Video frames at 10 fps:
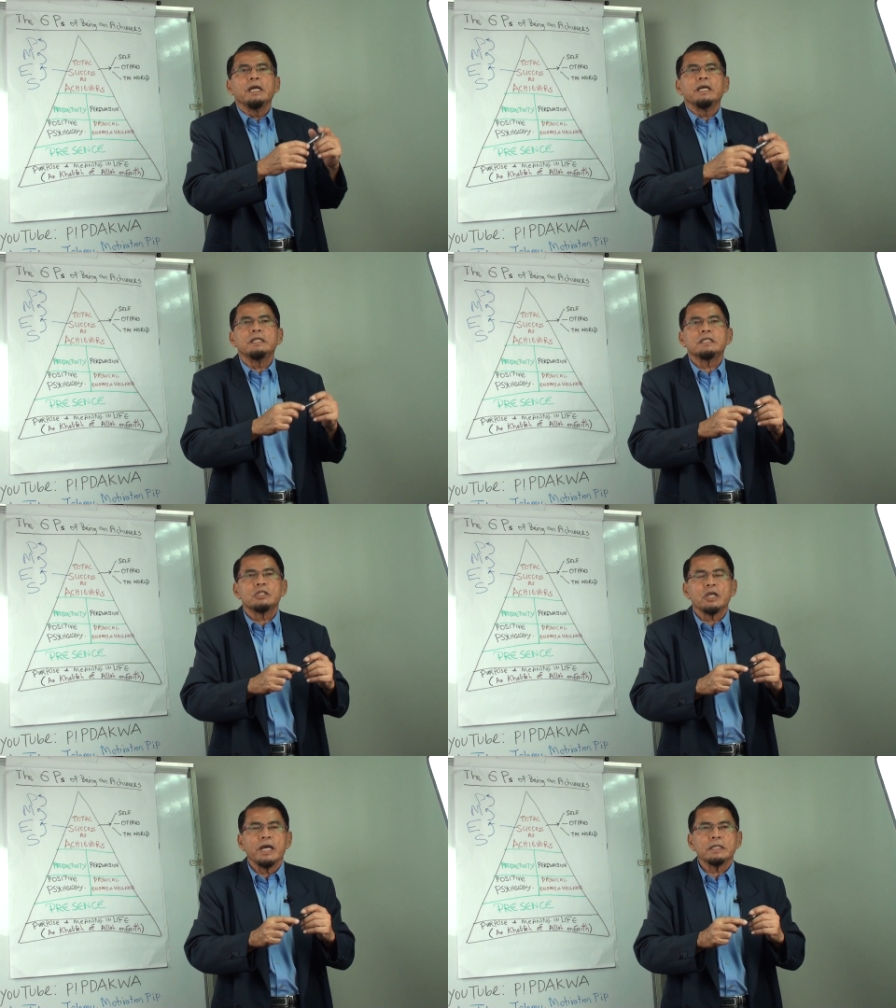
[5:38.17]
It is
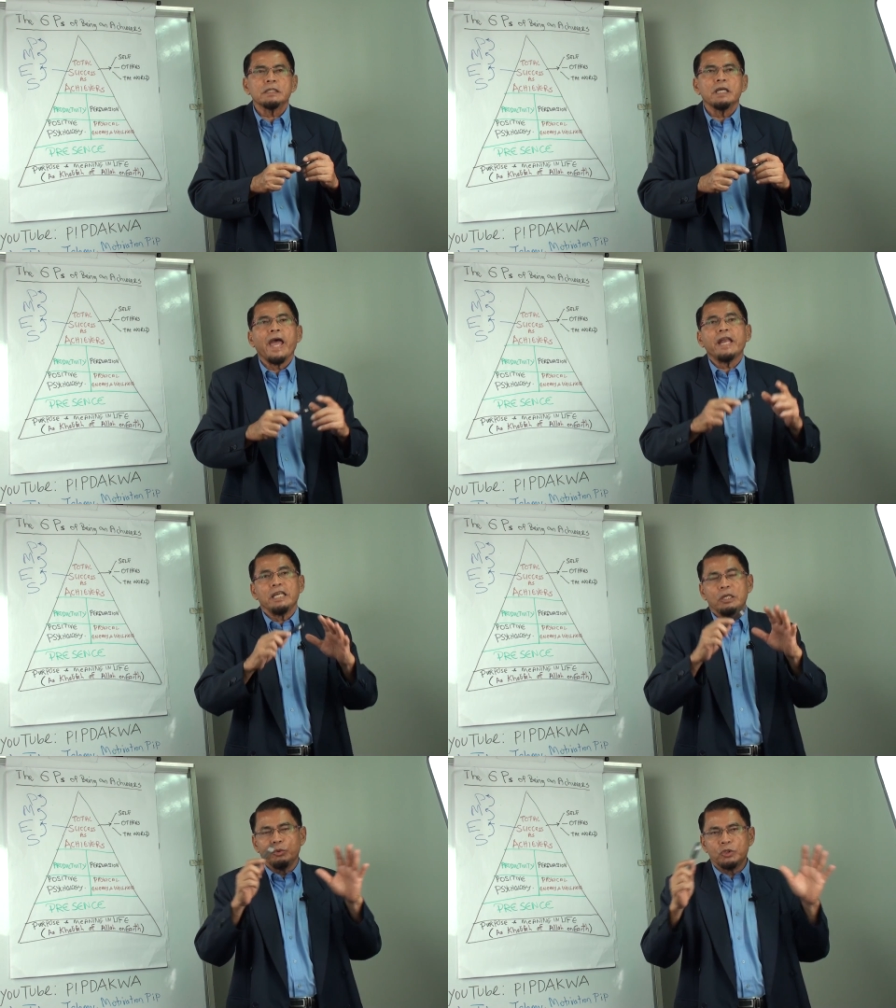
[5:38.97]
just an
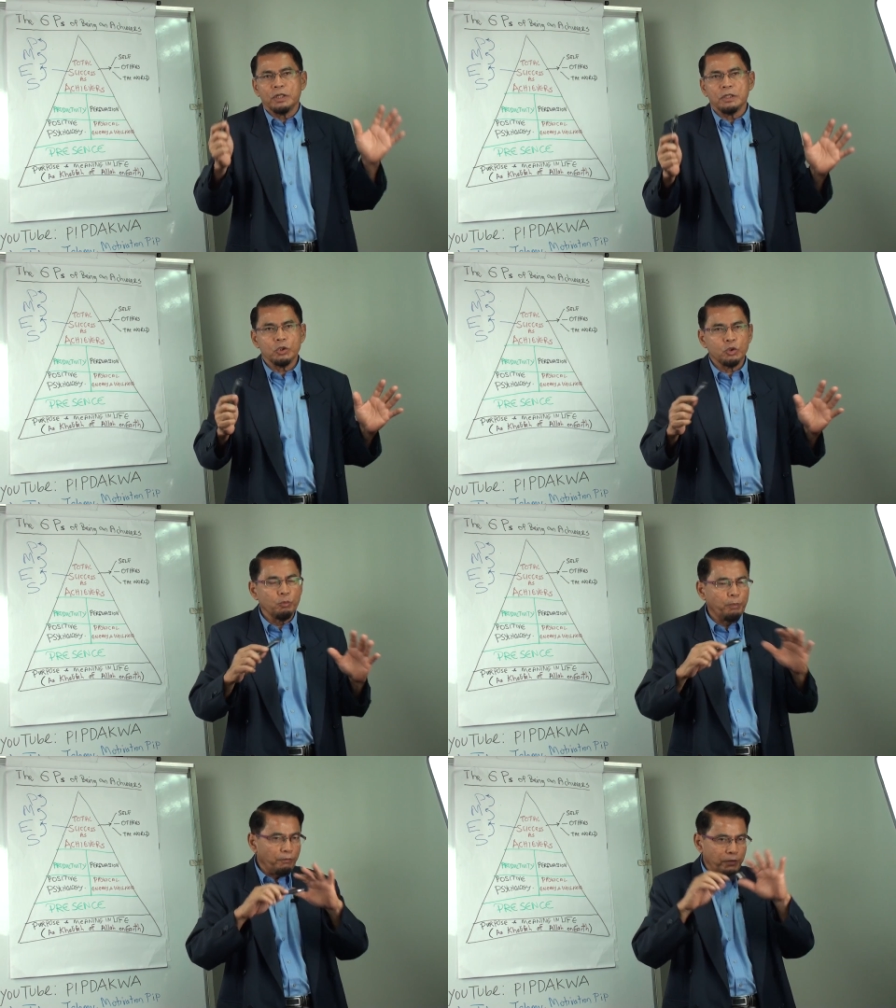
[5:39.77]
illusion.
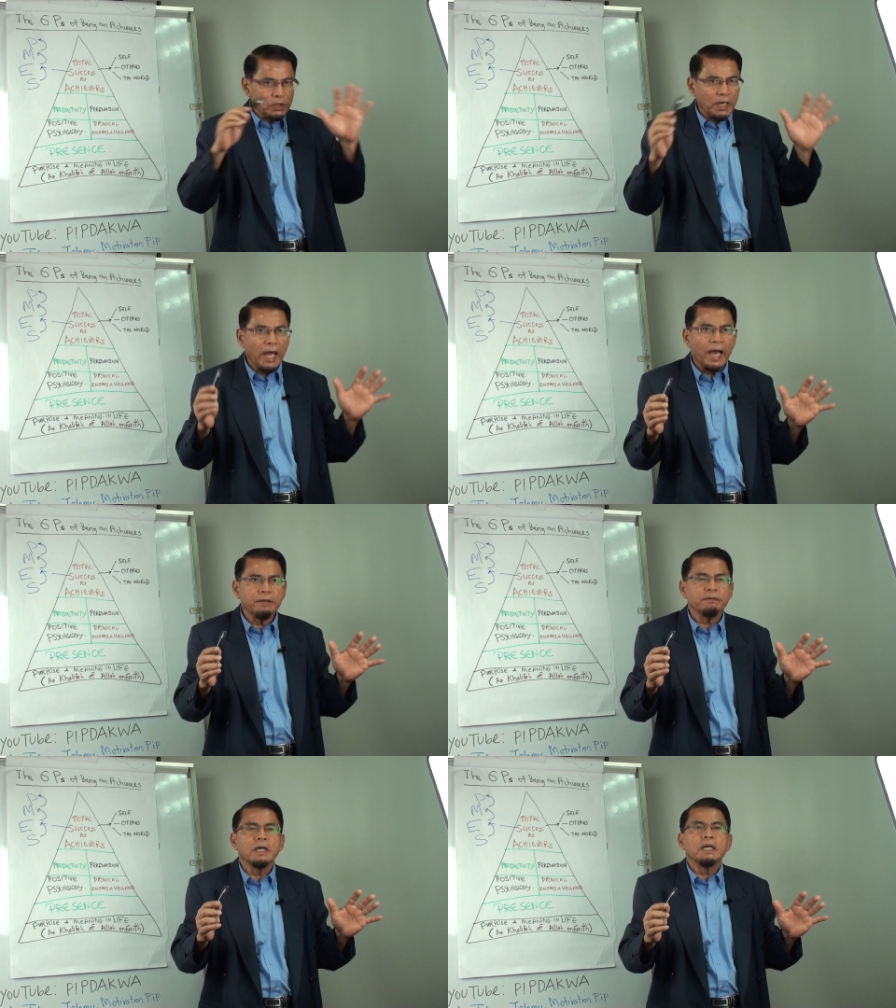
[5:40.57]
Superficial
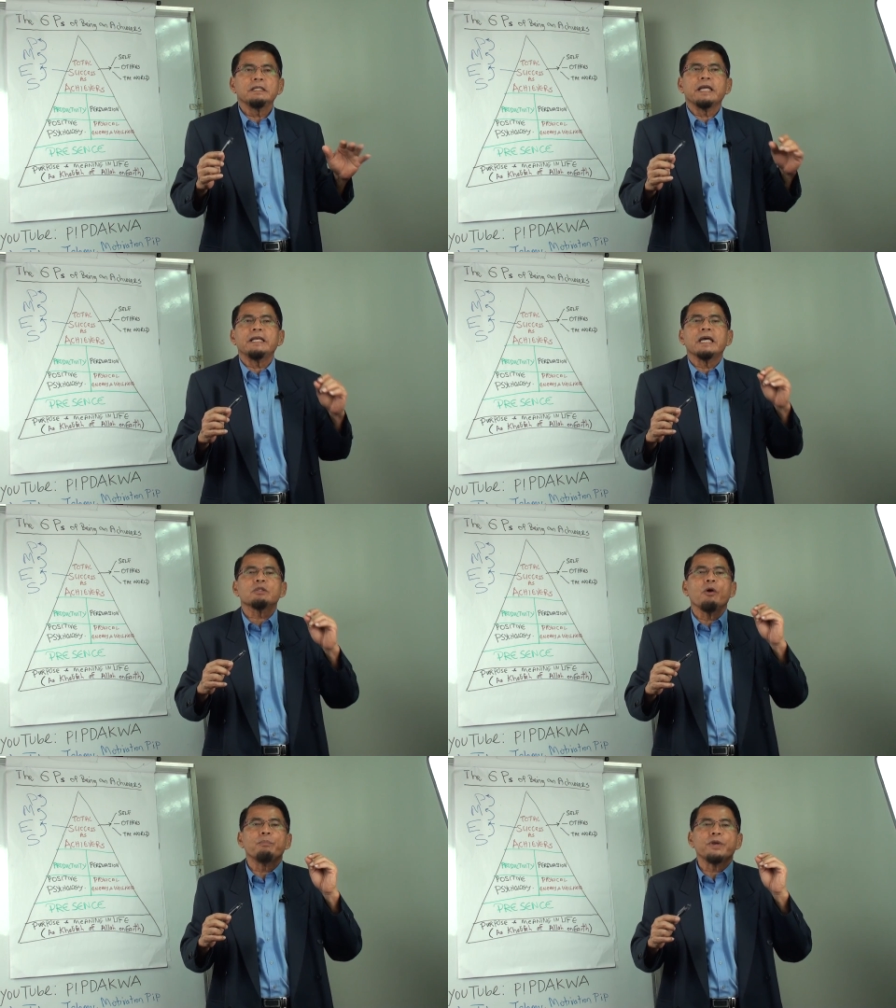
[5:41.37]
life that does
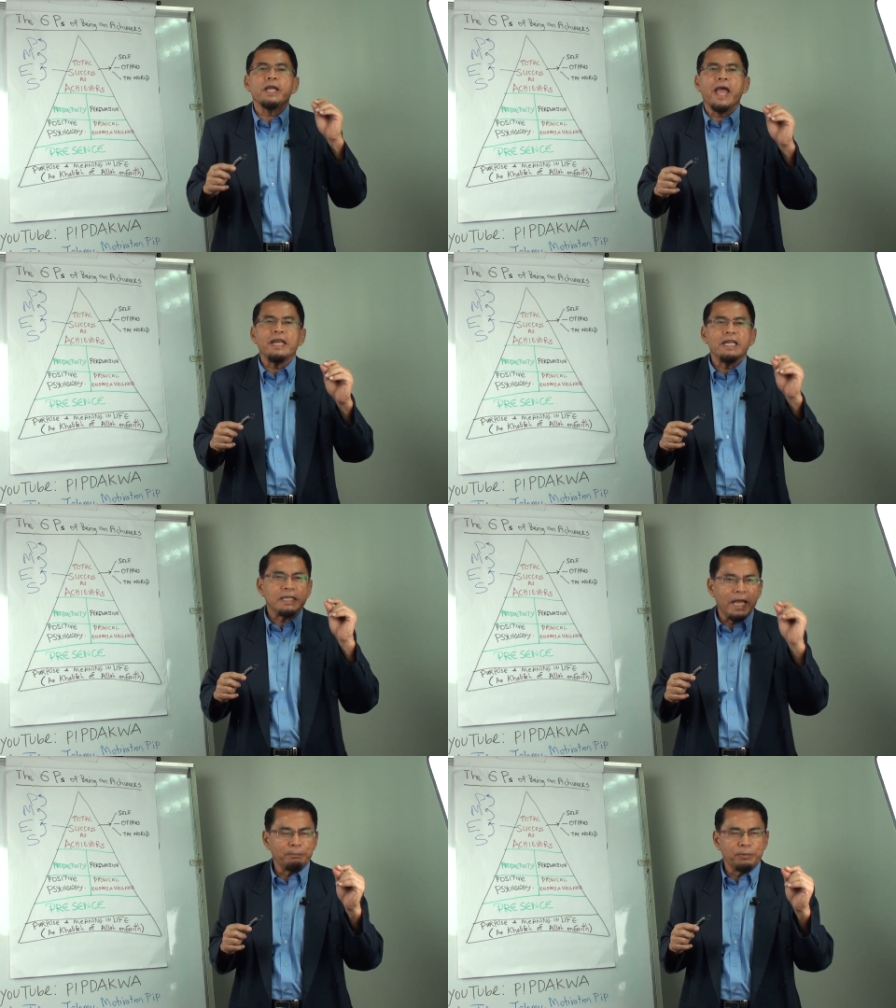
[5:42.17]
not bring any
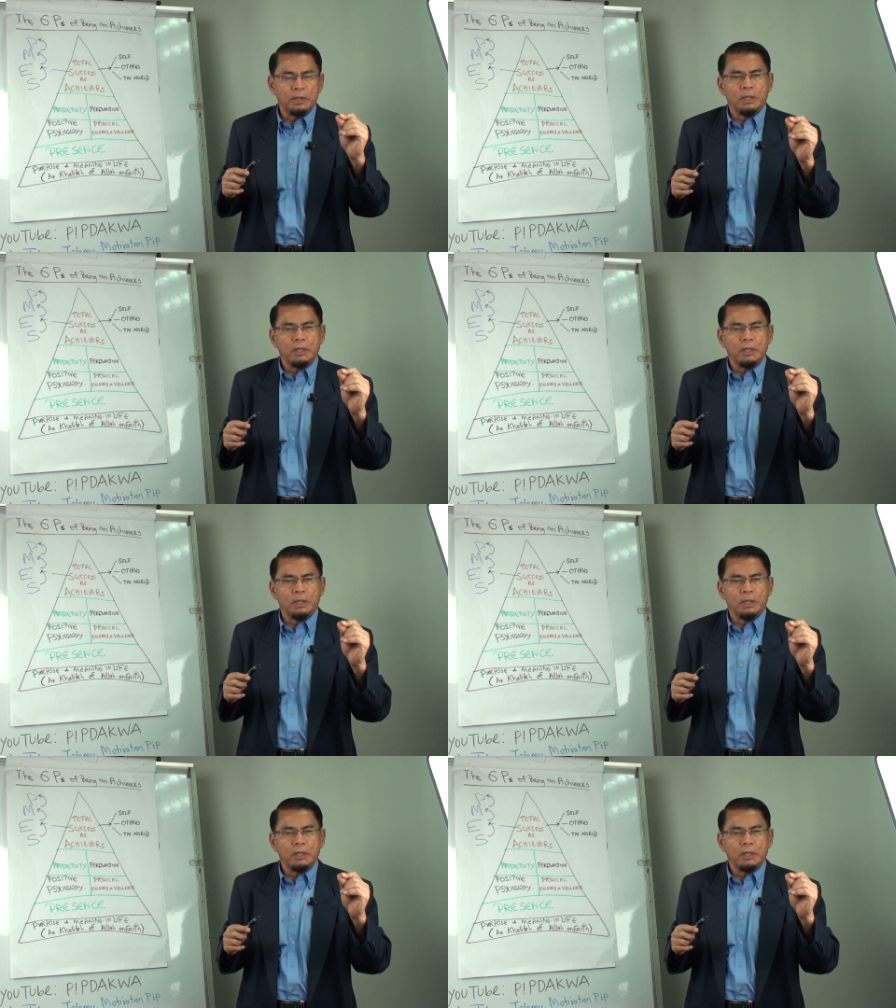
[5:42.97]
depth